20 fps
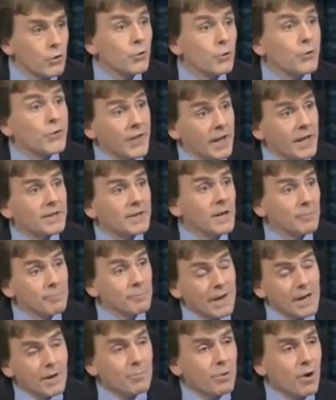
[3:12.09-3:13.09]
You say they'll
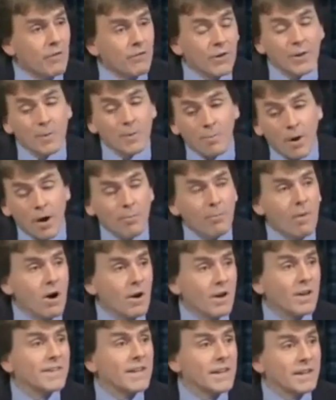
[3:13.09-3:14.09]
make a profit. The bond
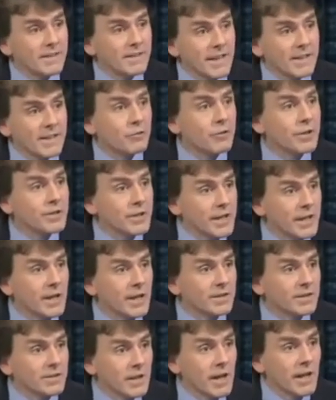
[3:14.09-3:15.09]
market thinks that's
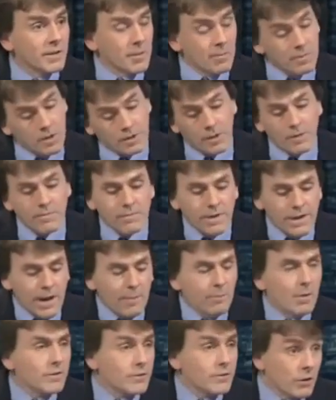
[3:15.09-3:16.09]
ridiculous. The
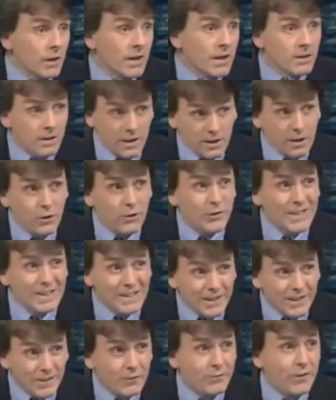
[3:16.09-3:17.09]
NAMA is going to lose
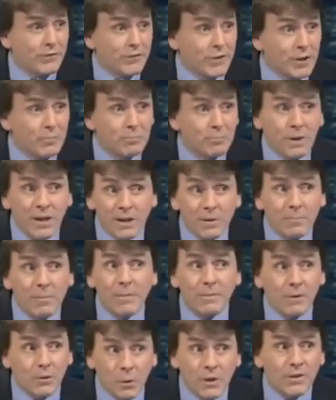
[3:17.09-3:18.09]
at least 15 billion,
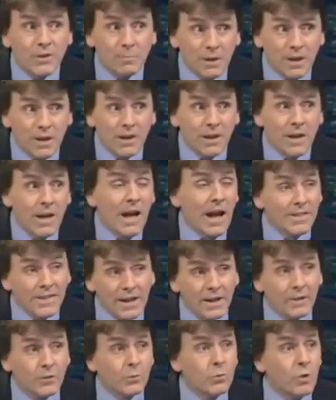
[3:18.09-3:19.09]
maybe 20 billion.
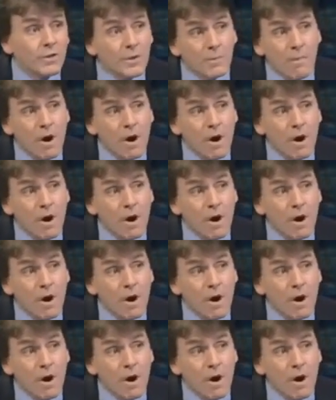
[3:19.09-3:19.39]
And that is what